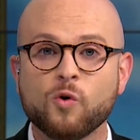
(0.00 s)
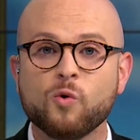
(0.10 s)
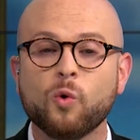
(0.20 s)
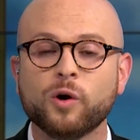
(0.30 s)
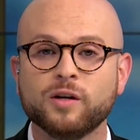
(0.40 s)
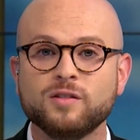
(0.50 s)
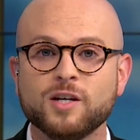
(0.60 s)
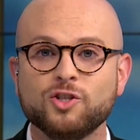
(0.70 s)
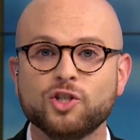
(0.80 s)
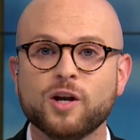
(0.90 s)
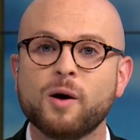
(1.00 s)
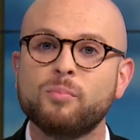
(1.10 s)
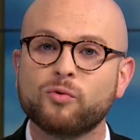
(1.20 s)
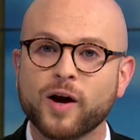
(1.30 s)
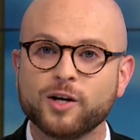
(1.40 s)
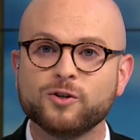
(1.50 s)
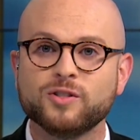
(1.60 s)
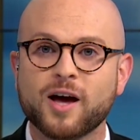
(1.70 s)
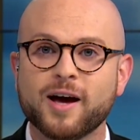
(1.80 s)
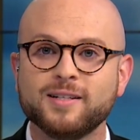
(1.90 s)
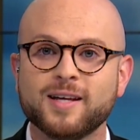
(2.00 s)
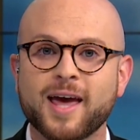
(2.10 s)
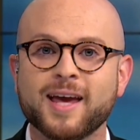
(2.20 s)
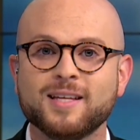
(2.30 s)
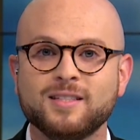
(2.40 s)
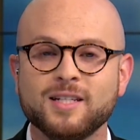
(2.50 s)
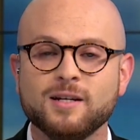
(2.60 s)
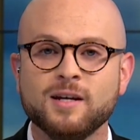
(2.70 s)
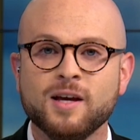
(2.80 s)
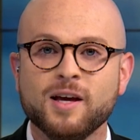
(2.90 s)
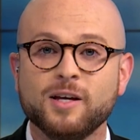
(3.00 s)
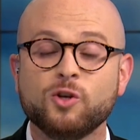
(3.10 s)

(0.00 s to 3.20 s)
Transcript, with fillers: Local organization A Brighter Side to ASD